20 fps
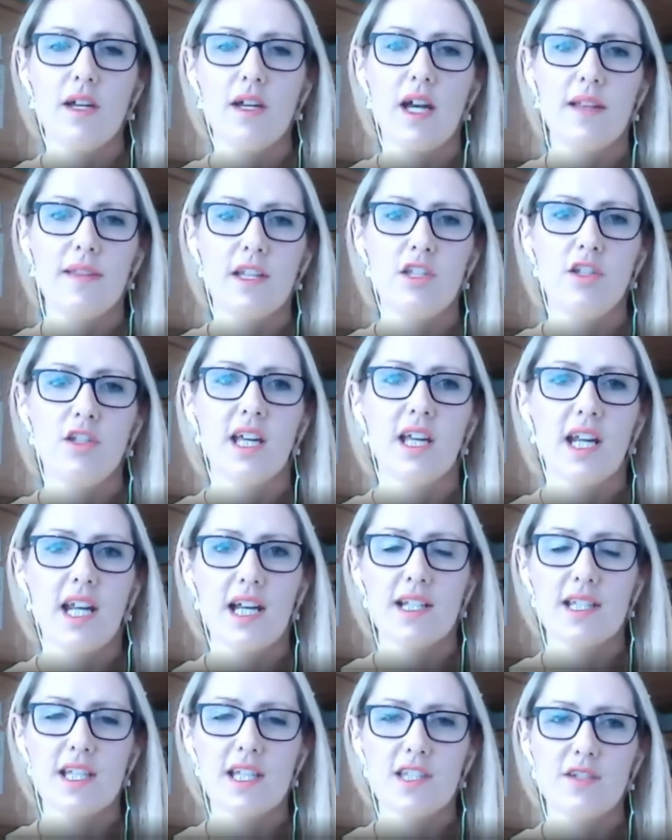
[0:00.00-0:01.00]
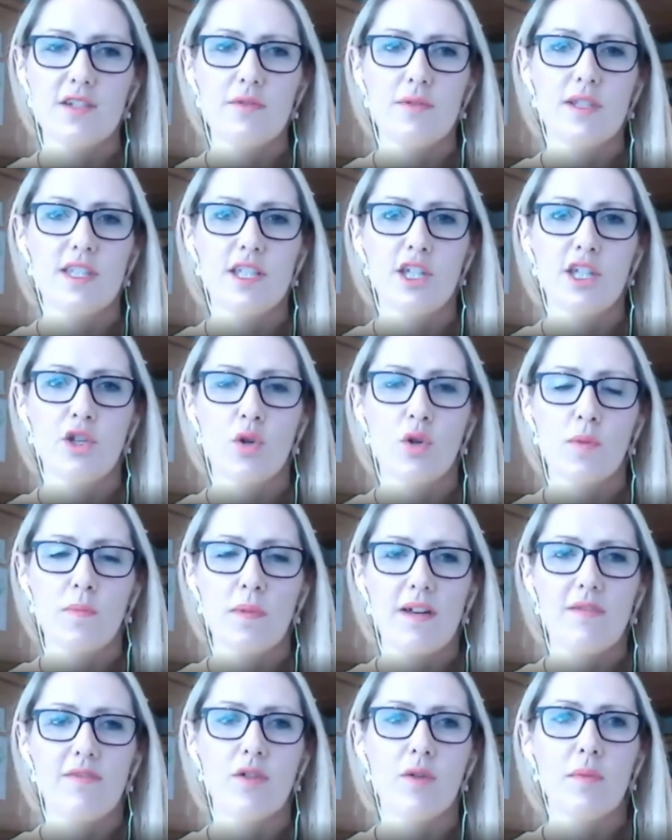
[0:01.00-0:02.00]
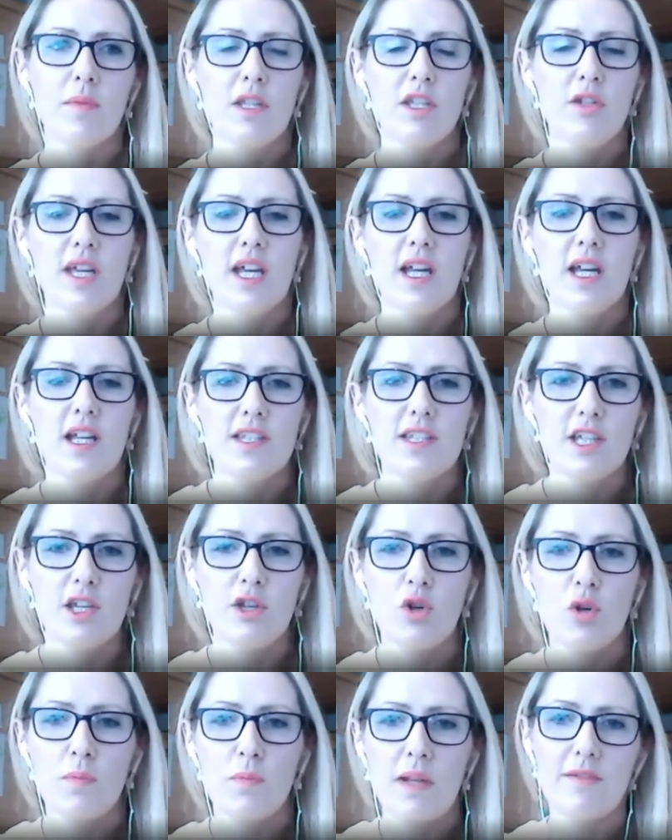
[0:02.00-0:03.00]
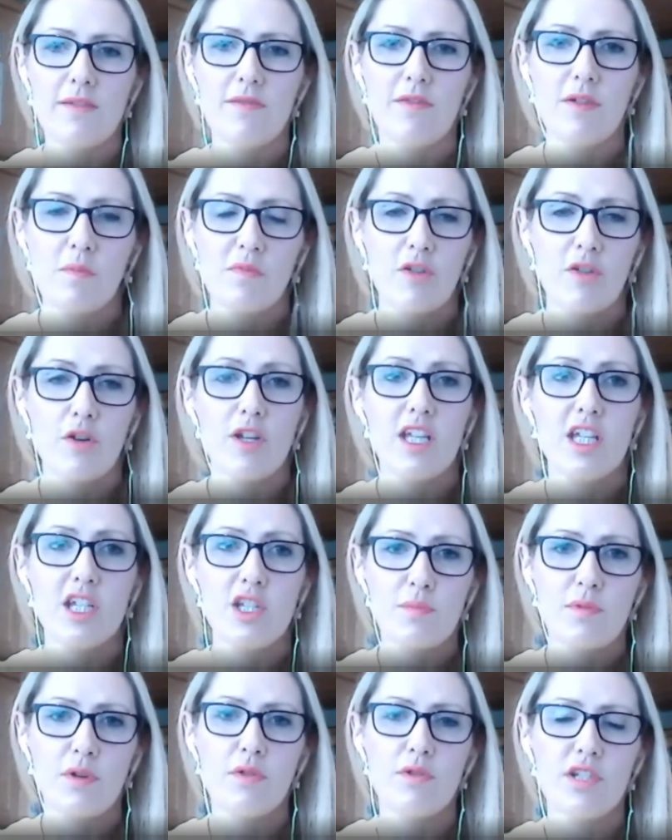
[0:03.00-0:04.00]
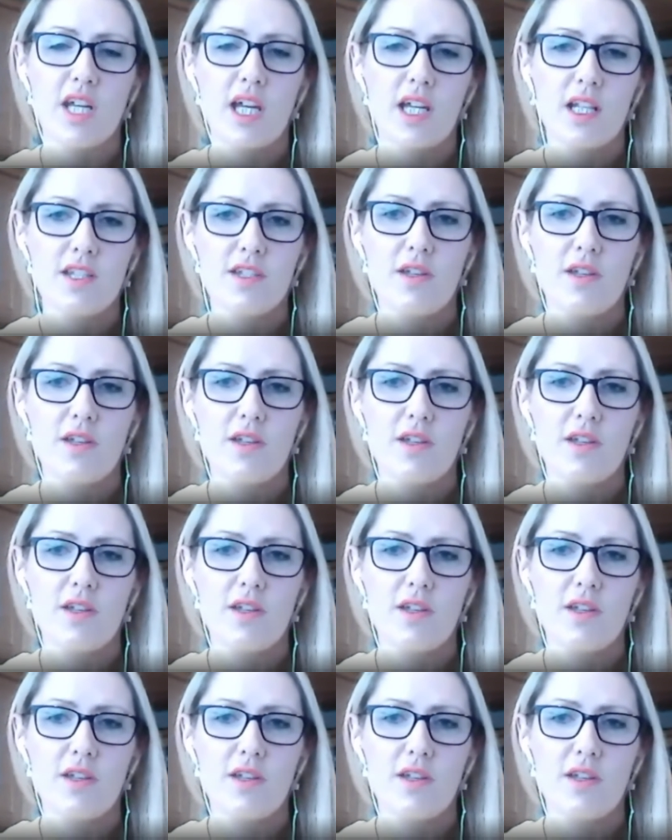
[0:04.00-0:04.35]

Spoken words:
And then you'll get access to a secure platform, and you get a secure platform for each project.